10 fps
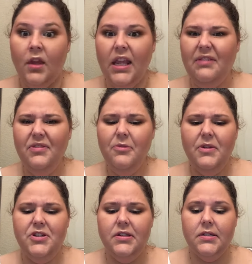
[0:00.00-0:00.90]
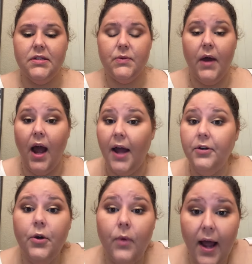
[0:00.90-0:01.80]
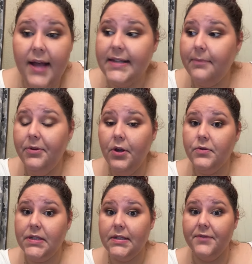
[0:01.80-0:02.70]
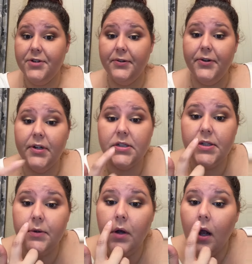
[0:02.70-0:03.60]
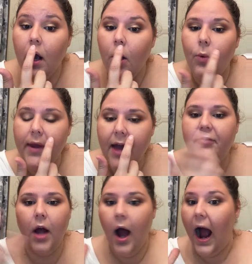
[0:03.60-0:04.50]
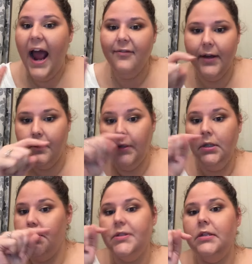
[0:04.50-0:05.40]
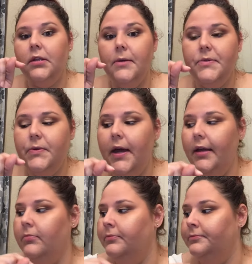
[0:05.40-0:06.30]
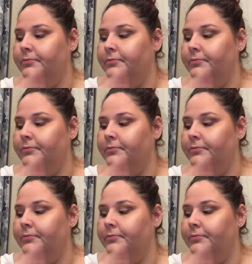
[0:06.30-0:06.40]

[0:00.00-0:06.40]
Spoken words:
Even though my chin doesn't sweat. I don't know what has happened though since I've turned 32. I have like Whitney Houston lip sweat.